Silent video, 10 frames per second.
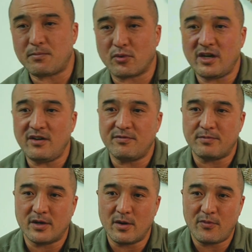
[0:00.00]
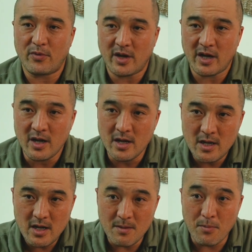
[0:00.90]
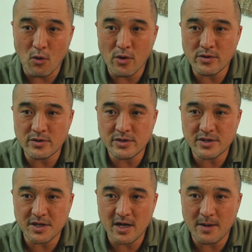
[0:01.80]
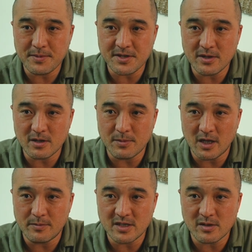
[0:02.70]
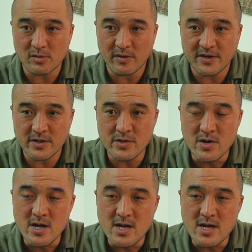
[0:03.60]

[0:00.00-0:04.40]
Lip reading: brief but hopefully important episode of the Bali Business Review.